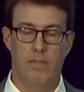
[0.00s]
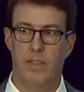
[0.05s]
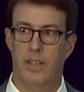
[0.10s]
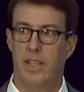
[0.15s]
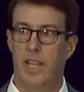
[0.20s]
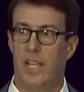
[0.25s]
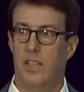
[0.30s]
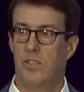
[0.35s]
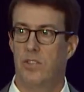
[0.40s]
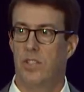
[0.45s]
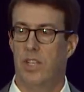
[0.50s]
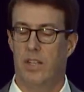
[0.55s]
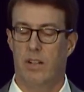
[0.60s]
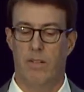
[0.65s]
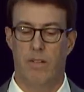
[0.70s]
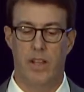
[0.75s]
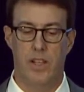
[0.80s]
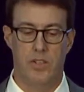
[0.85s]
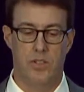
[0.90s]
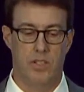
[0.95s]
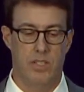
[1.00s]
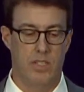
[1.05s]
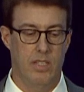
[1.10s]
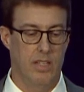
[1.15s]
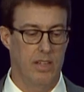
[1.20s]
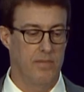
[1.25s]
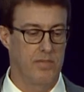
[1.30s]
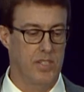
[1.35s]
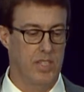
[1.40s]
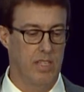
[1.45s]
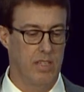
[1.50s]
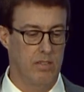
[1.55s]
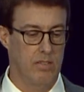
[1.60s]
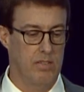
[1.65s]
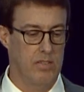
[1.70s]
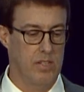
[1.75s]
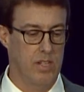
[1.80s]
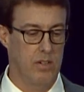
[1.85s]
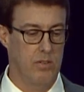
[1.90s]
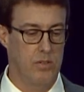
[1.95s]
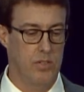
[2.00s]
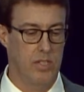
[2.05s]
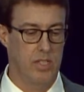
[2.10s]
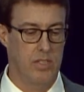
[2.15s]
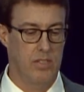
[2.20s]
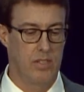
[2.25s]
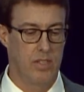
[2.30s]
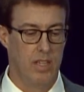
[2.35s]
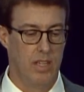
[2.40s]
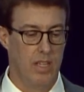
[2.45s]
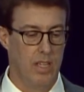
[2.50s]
the next generation of skilled associates